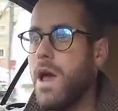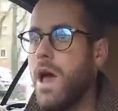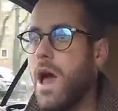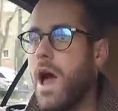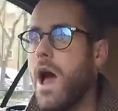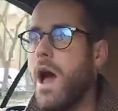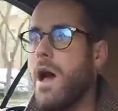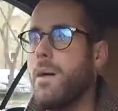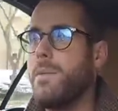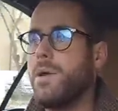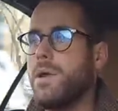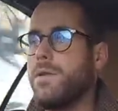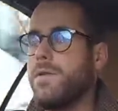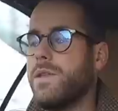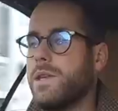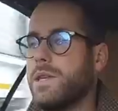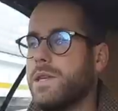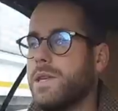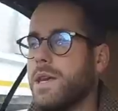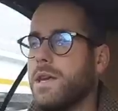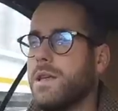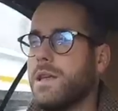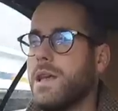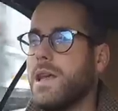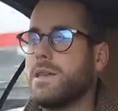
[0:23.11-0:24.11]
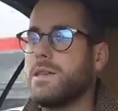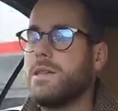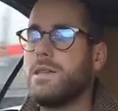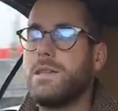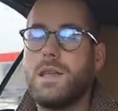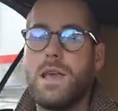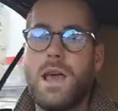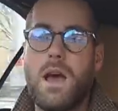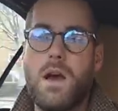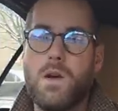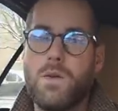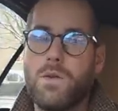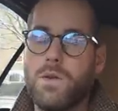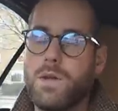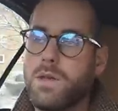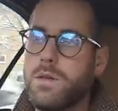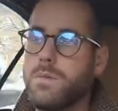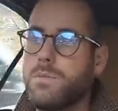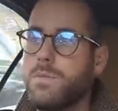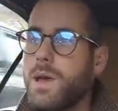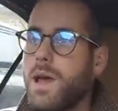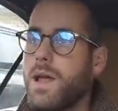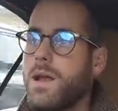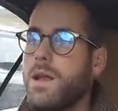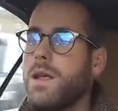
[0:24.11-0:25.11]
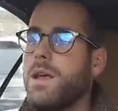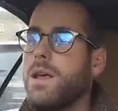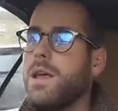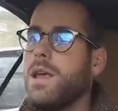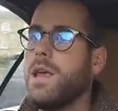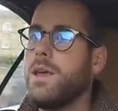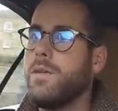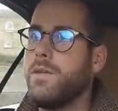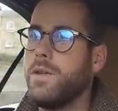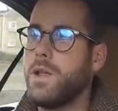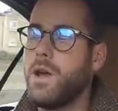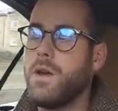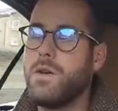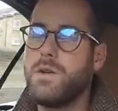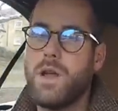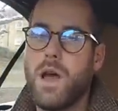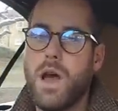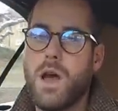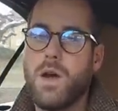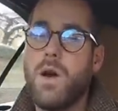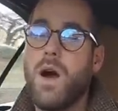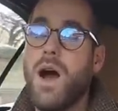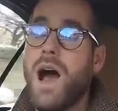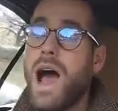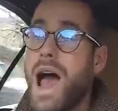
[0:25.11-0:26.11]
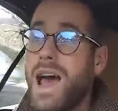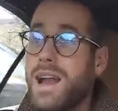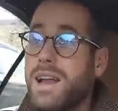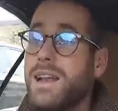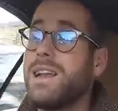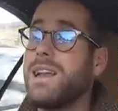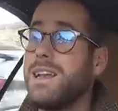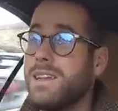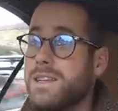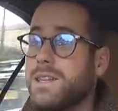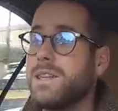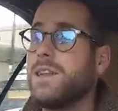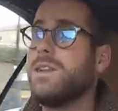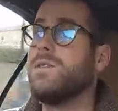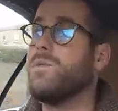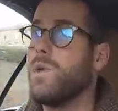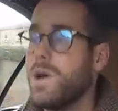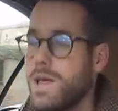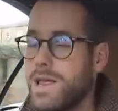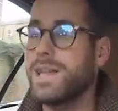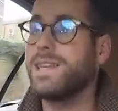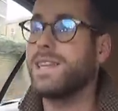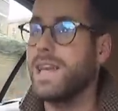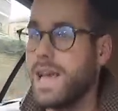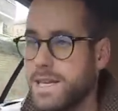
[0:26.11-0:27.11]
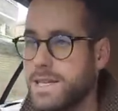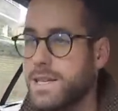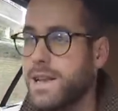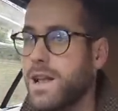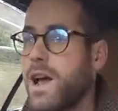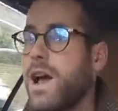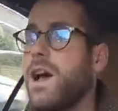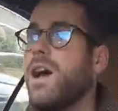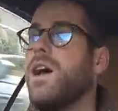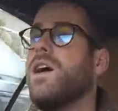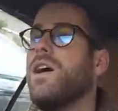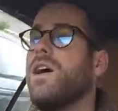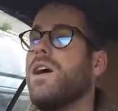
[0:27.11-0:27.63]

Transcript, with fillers: uh, but if this gets into the algorithm, then you don't know. I had an incident with a Tesla